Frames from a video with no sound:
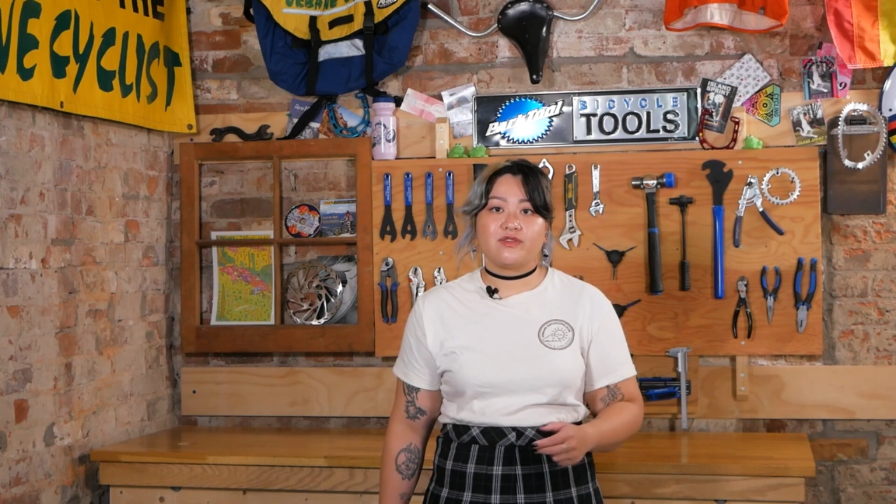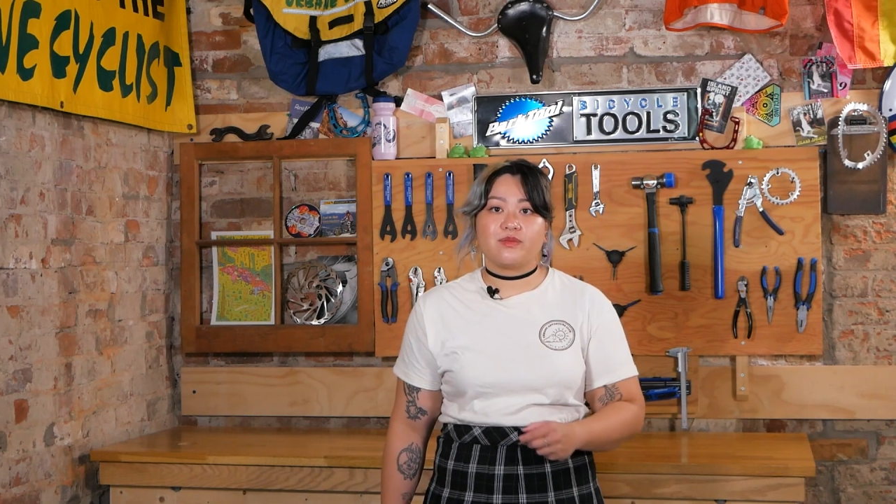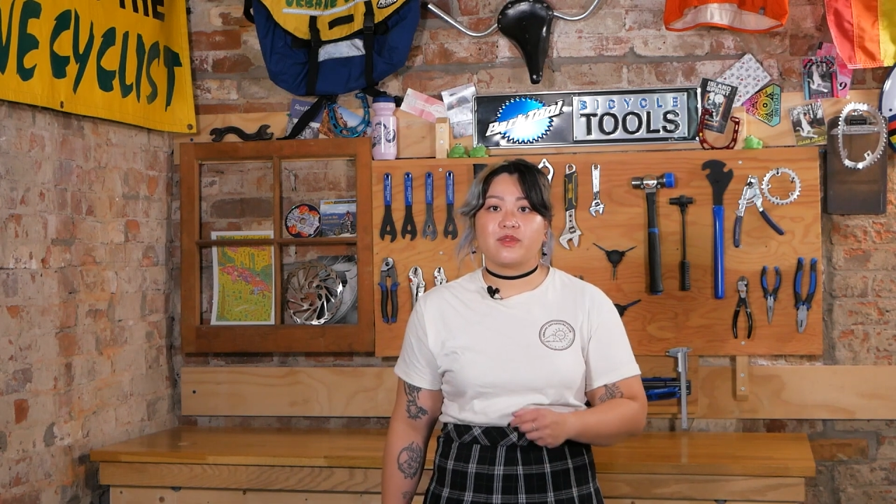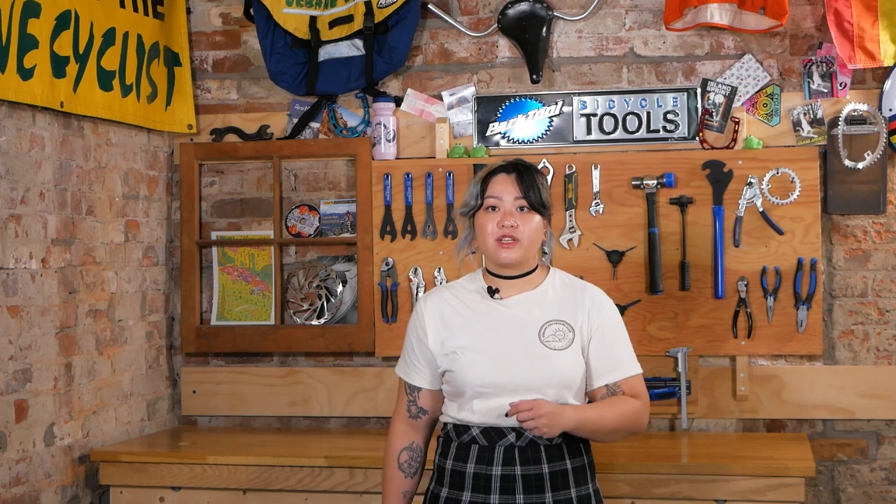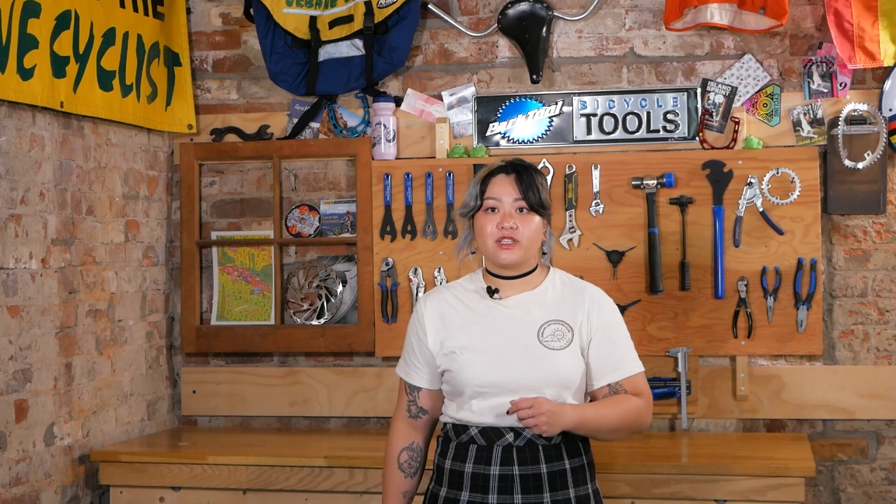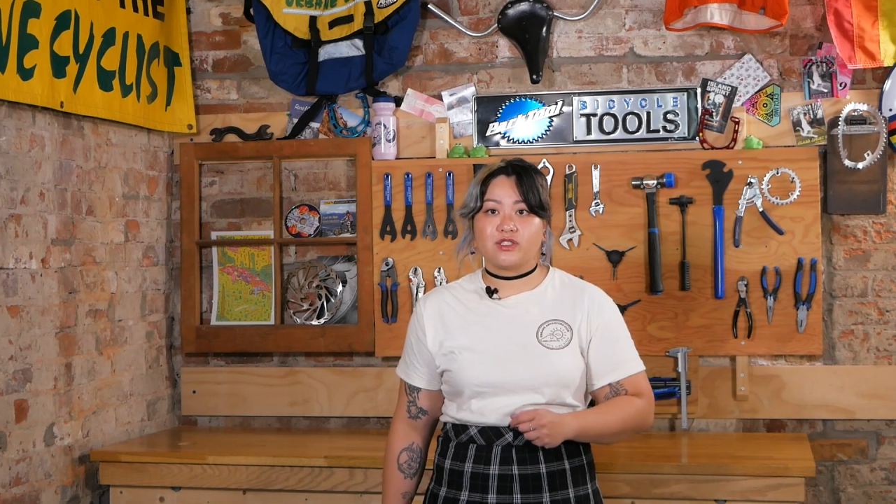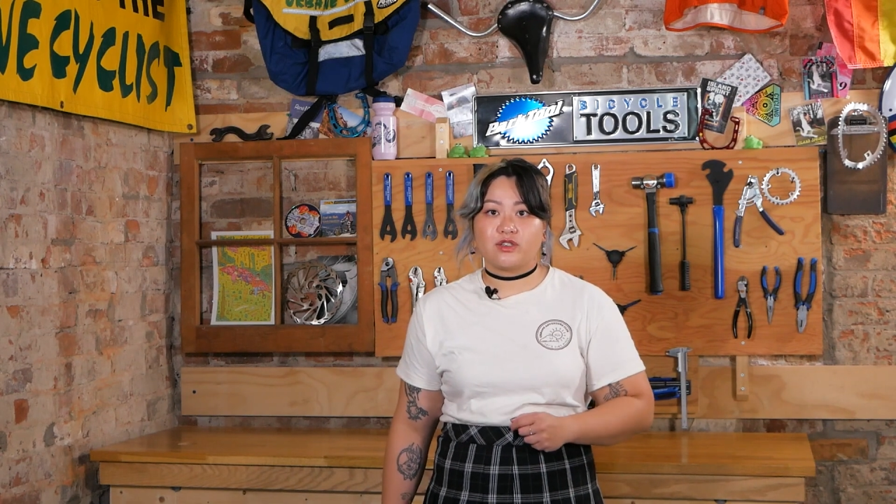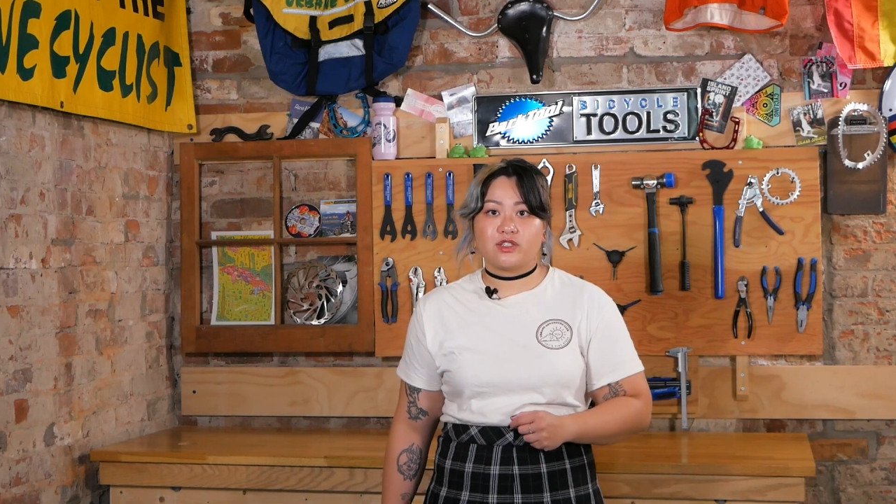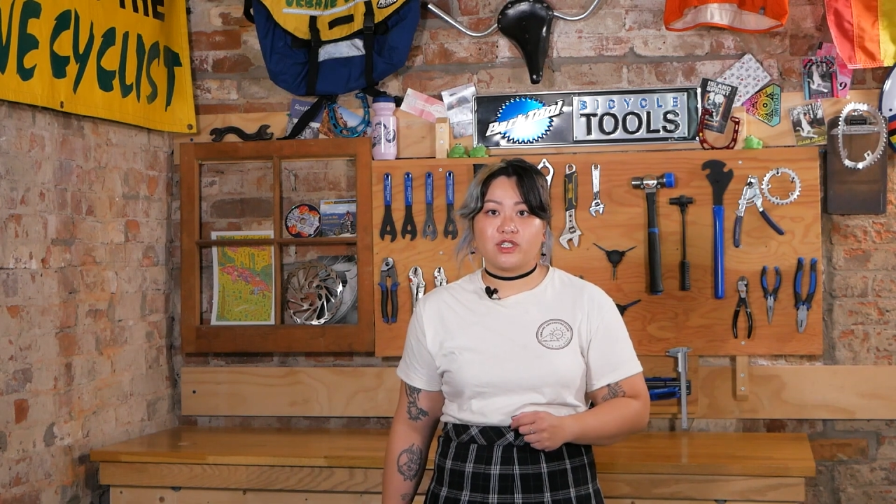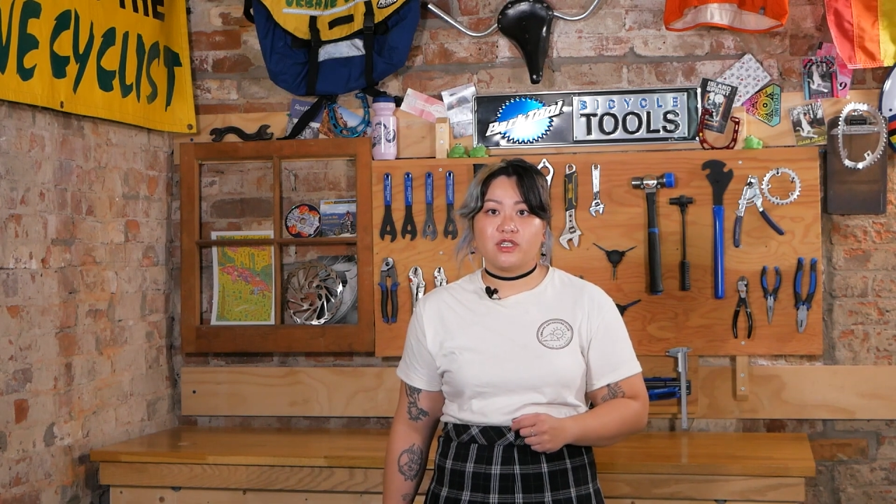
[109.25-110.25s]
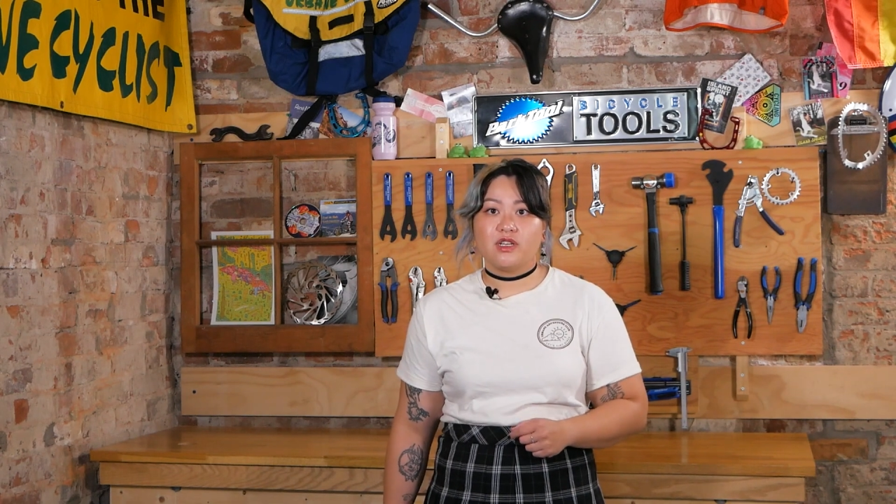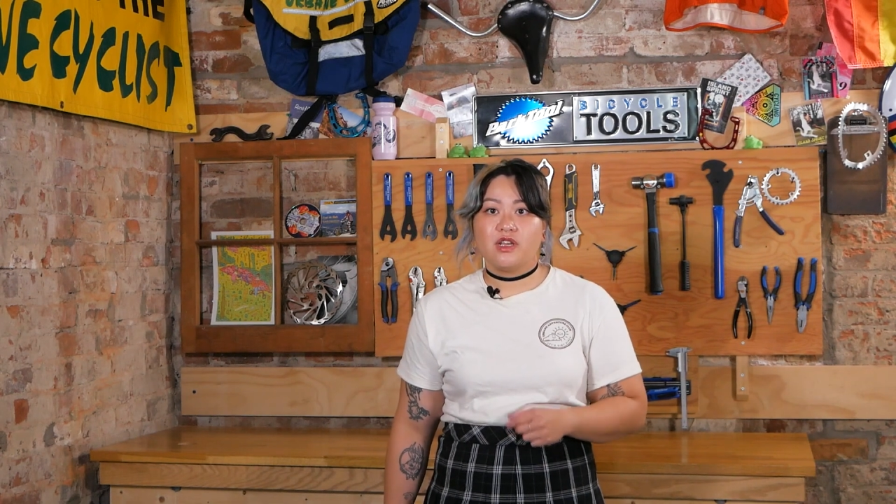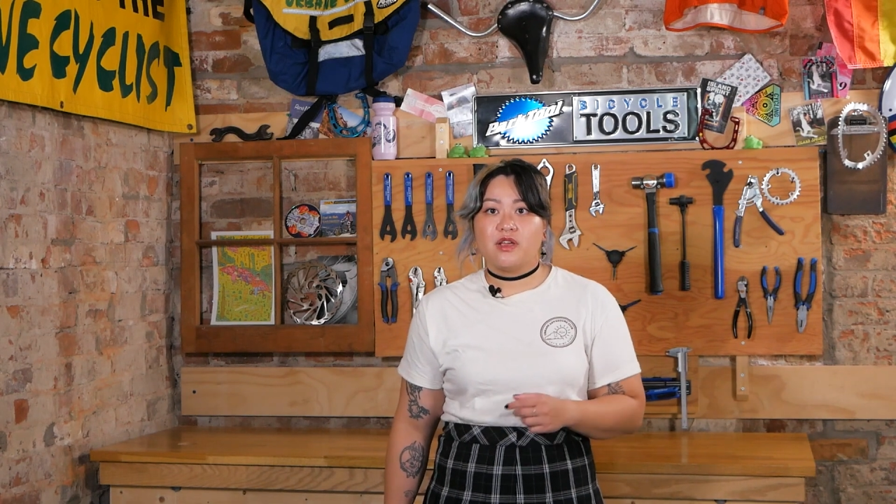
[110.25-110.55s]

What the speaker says: from the exertion,